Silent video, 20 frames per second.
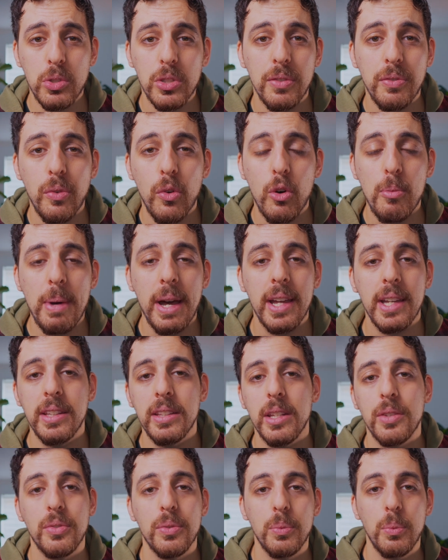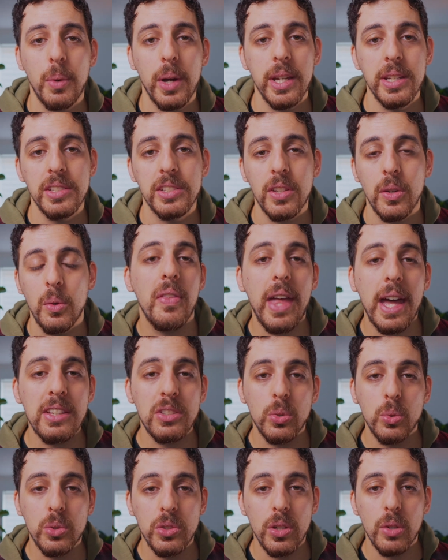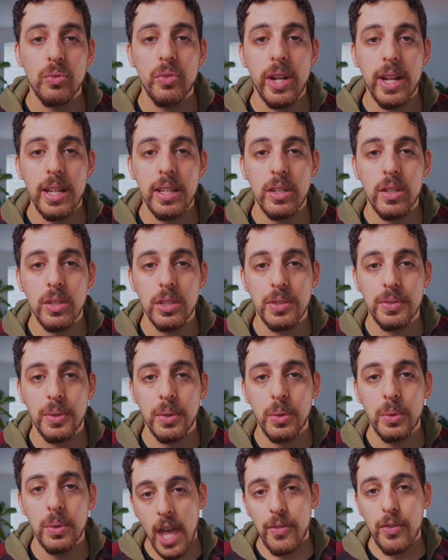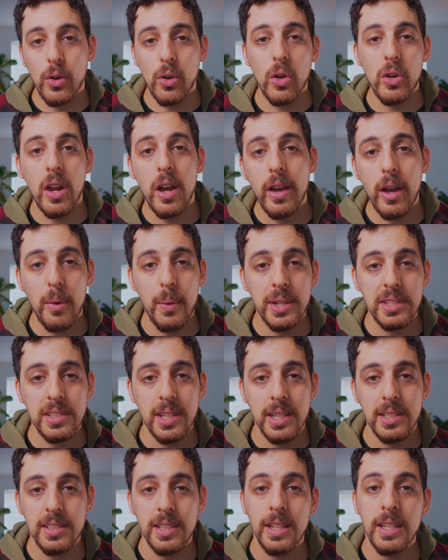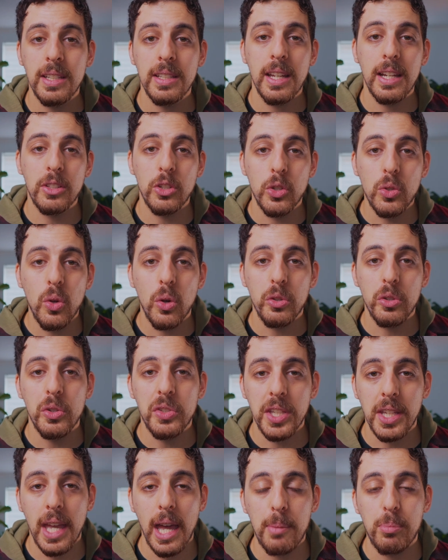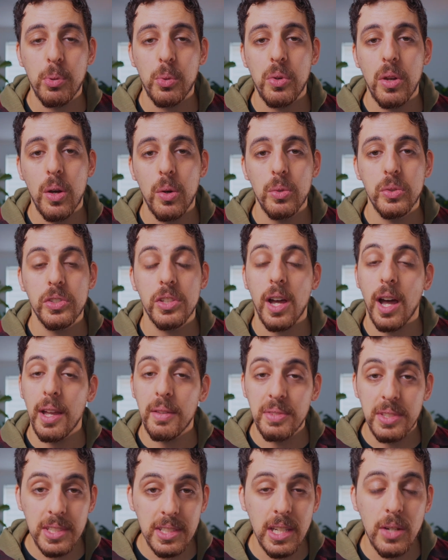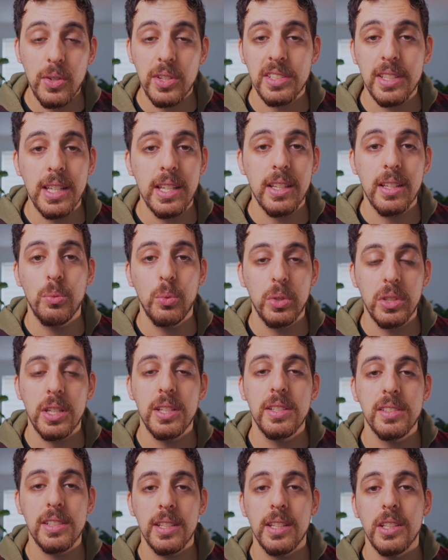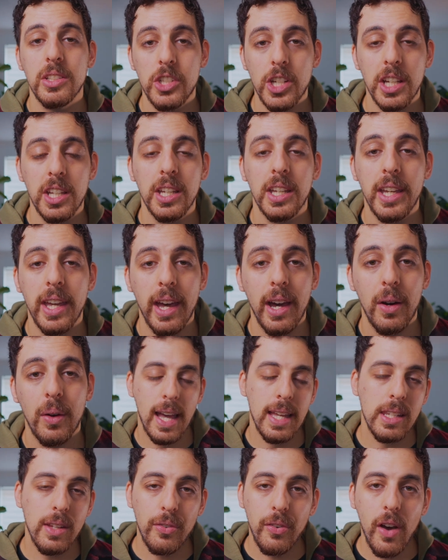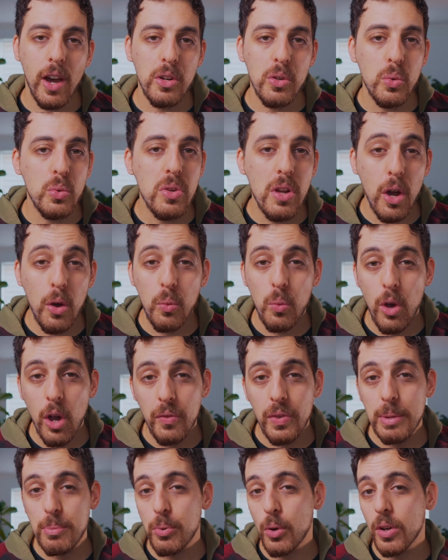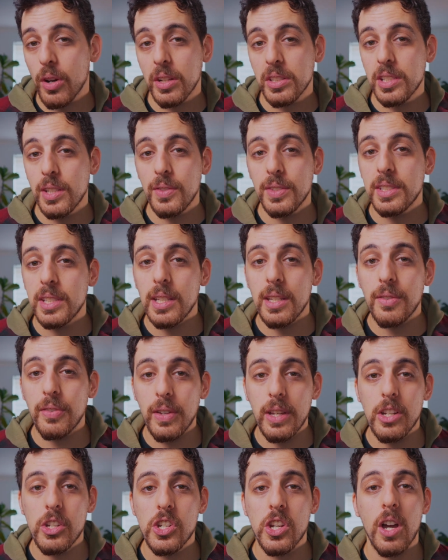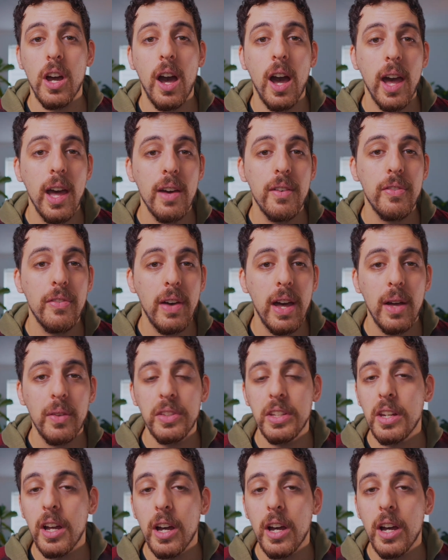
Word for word: to format in different ways. So that's also really useful. If you're on iOS 18 and you're not using Apple Notes, I seriously would consider checking it out. And the final noteworthy productivity feature I have found in